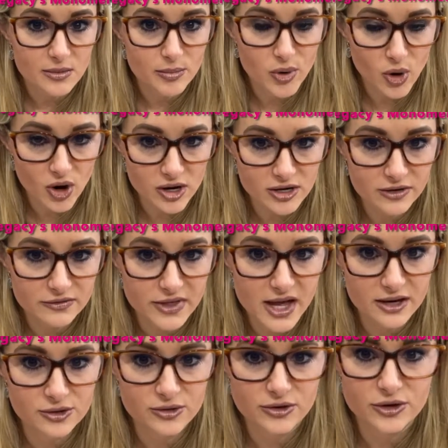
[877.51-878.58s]
part of
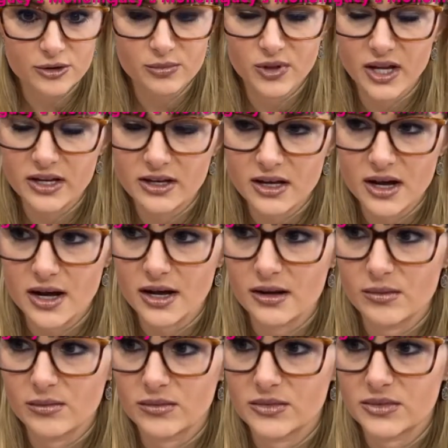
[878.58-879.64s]
that group, like
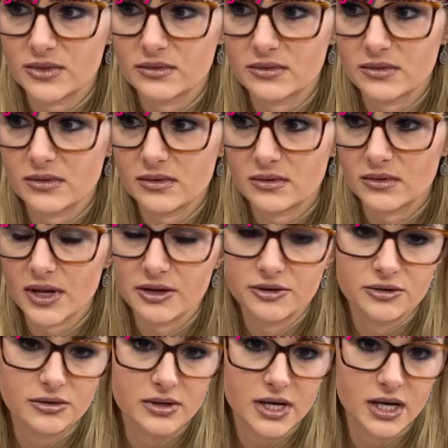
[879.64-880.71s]
letting
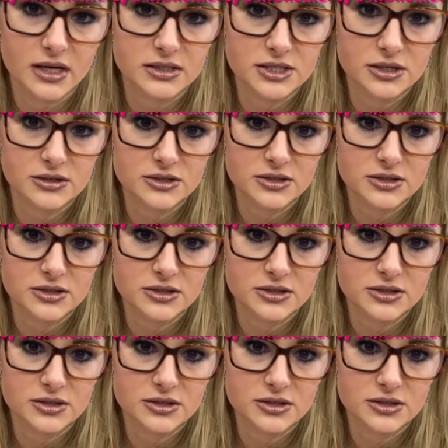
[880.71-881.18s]
you get